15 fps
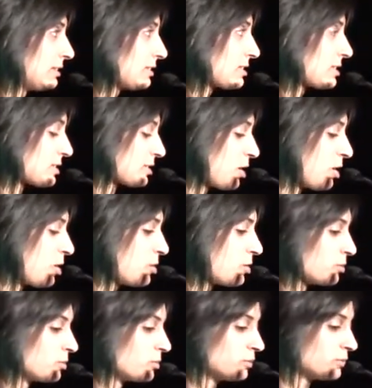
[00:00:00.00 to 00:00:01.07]

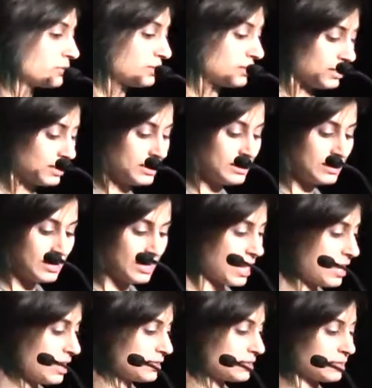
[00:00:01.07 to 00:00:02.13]
So, in the
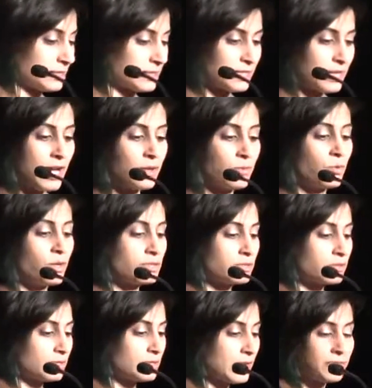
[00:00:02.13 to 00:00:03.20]
end, I want
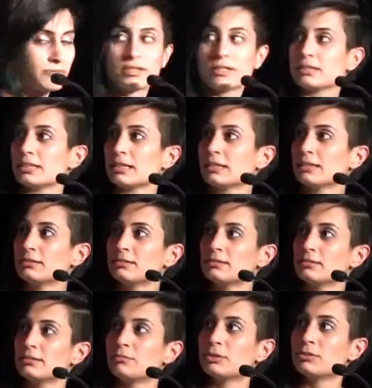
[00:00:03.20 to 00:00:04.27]
to definitely
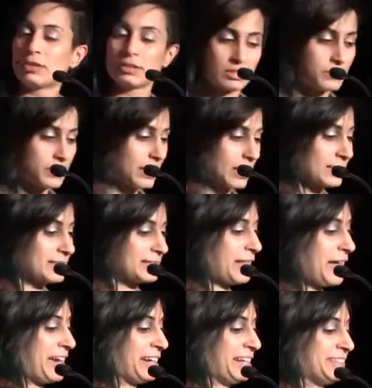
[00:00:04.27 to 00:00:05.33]
move on to my next
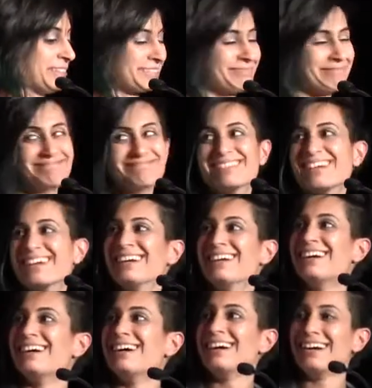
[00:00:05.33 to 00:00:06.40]
slide.
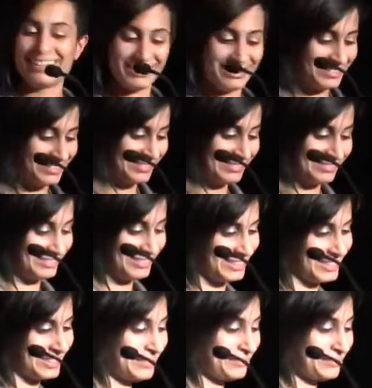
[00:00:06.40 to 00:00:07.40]
Oh, what